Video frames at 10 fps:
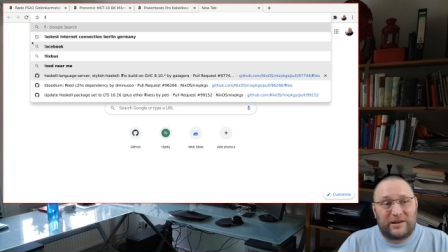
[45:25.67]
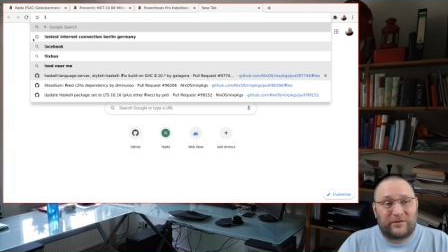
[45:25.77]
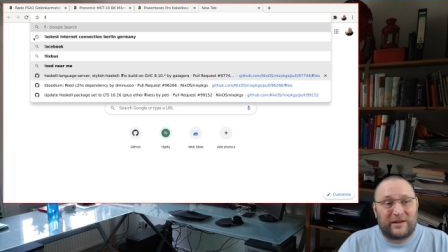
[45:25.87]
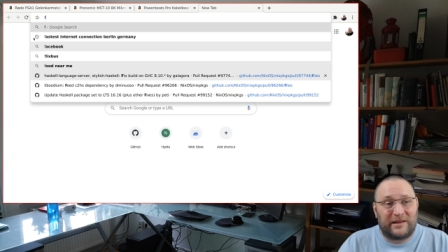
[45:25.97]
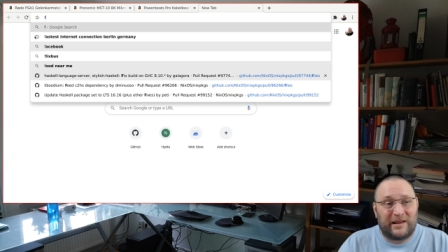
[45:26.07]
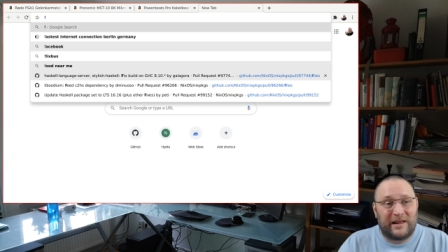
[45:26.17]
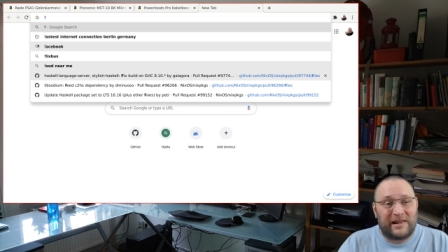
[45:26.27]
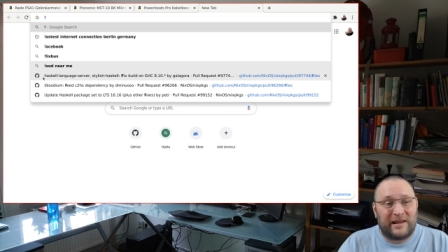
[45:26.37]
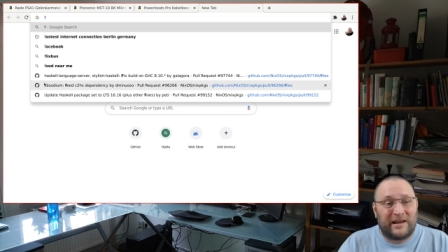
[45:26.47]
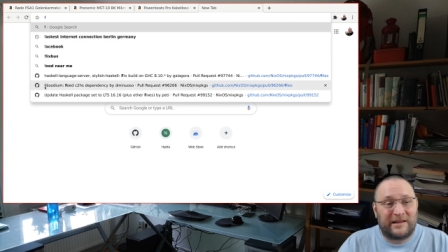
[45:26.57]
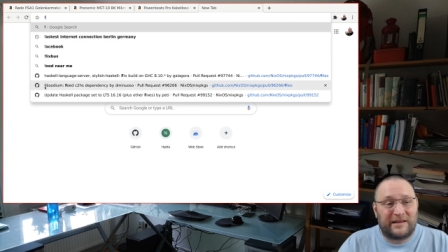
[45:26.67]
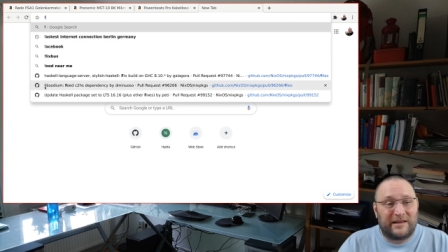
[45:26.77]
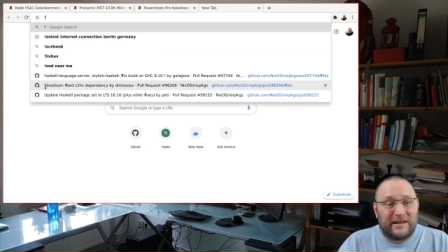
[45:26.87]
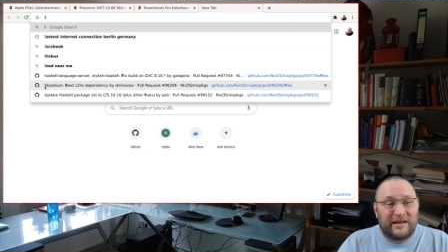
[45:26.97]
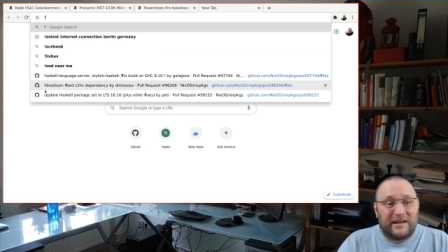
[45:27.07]
You can tell that
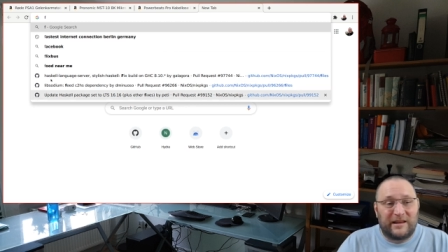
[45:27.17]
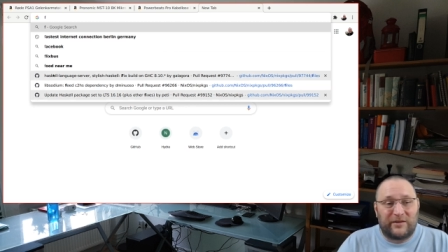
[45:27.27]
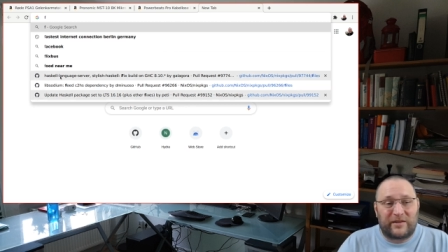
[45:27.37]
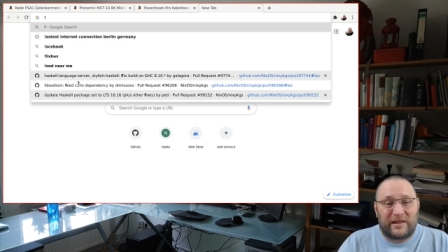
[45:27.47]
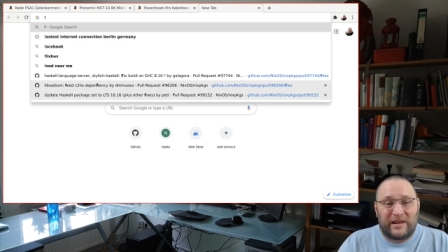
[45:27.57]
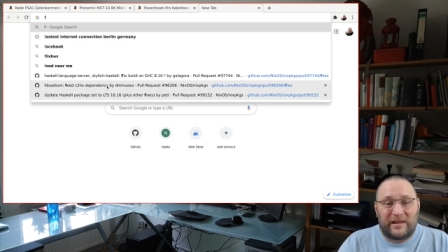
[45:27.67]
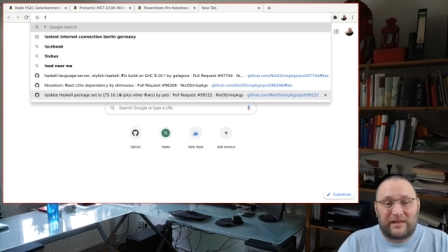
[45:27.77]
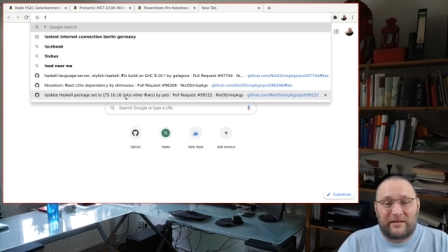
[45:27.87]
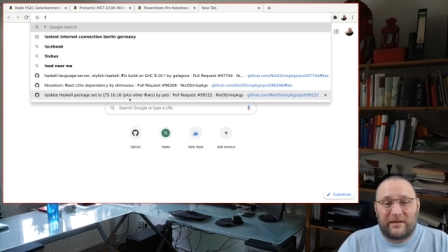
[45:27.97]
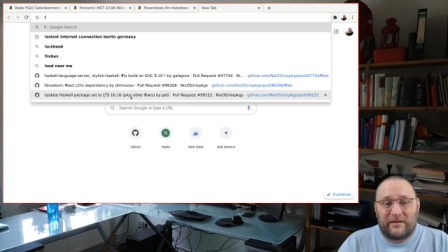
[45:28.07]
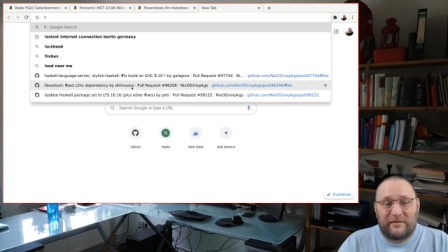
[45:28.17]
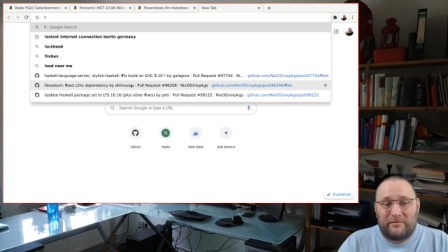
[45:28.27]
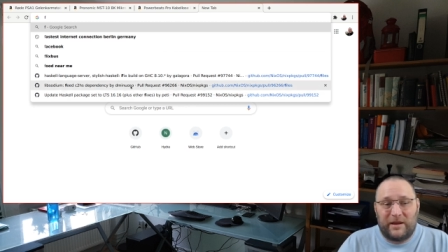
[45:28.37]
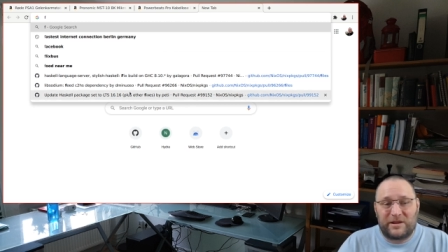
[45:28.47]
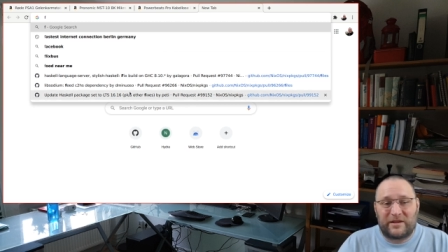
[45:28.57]
you see uh,
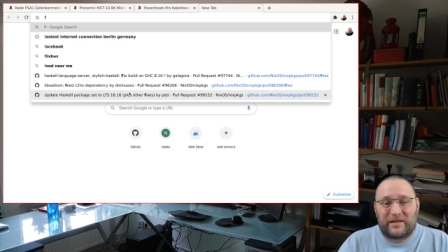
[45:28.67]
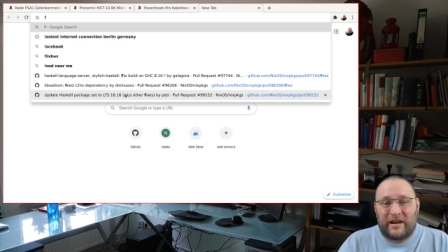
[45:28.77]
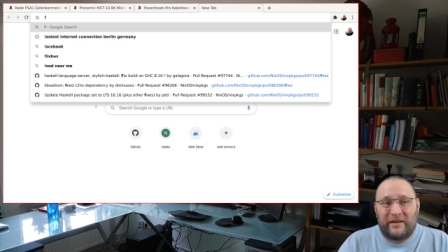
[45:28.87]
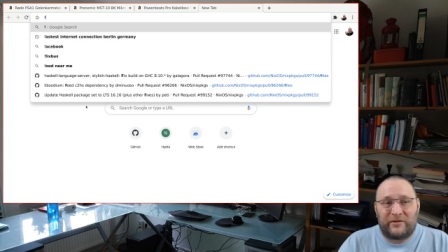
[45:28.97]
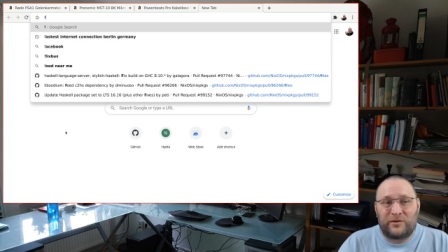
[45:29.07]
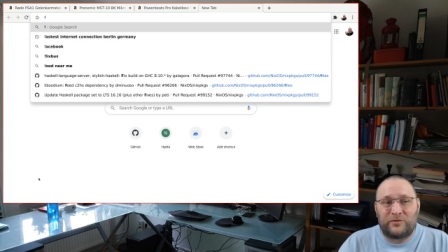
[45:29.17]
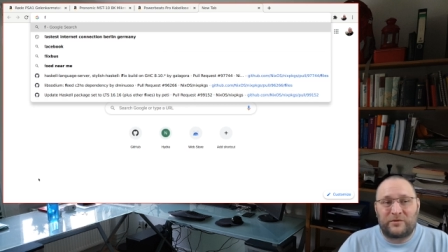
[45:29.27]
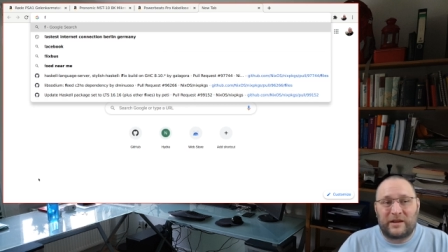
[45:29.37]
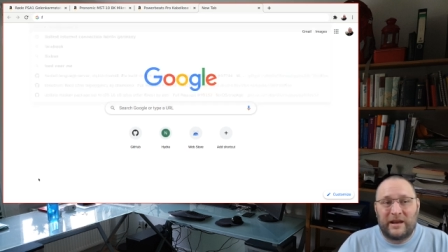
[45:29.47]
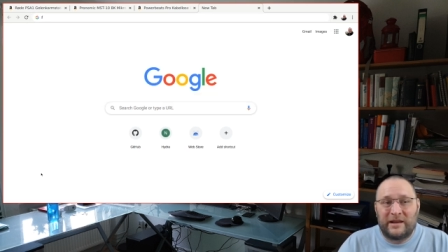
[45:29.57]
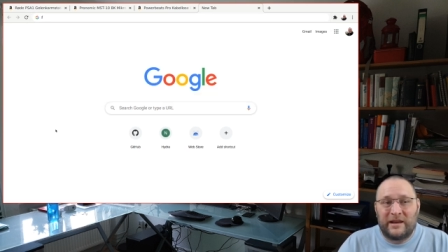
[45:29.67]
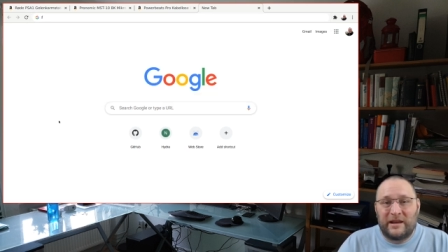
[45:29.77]
pages I viewed and